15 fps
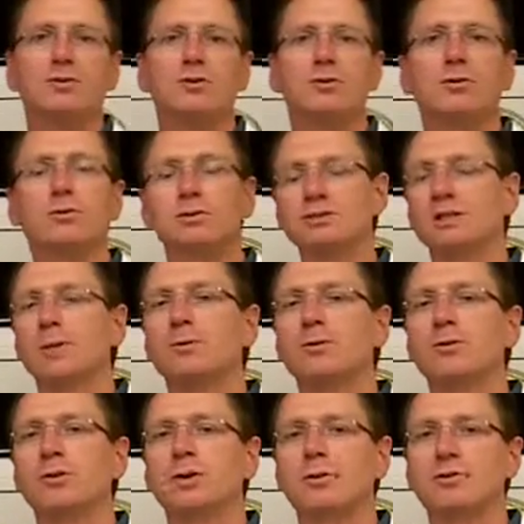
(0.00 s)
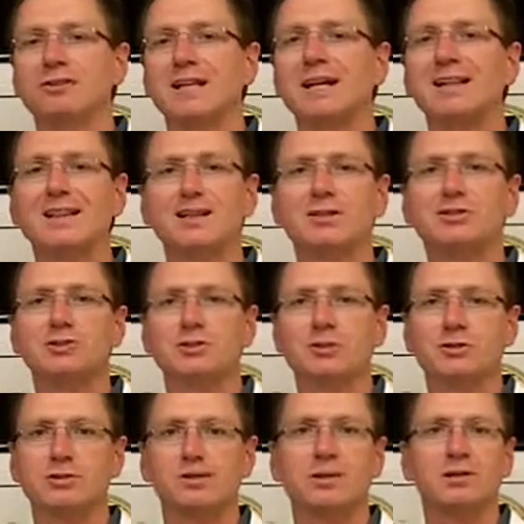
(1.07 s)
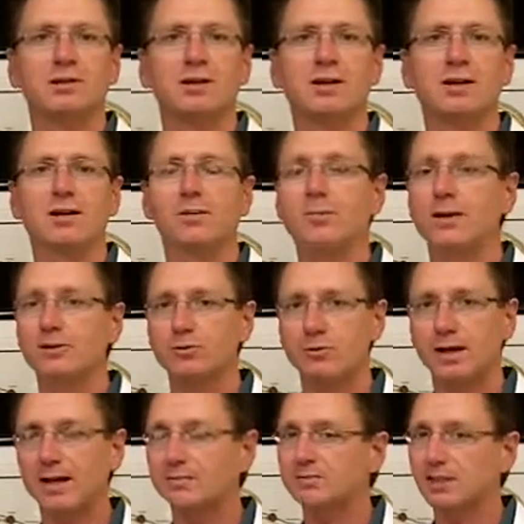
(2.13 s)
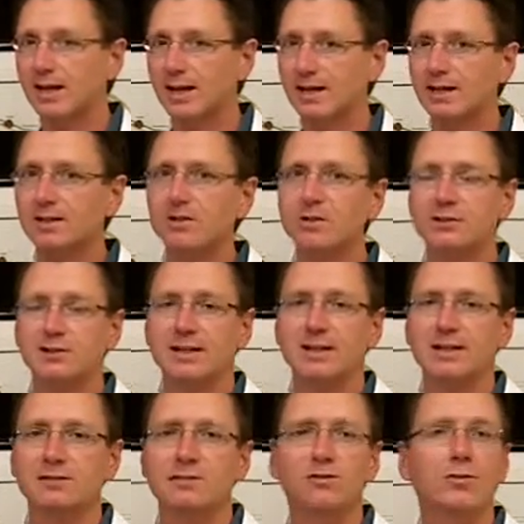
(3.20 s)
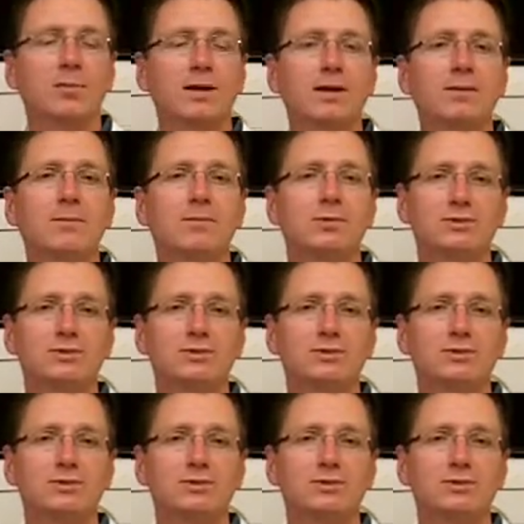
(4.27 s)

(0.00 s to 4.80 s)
you or someone you know is likely concerned that you have sciatica or sciatic nerve pain.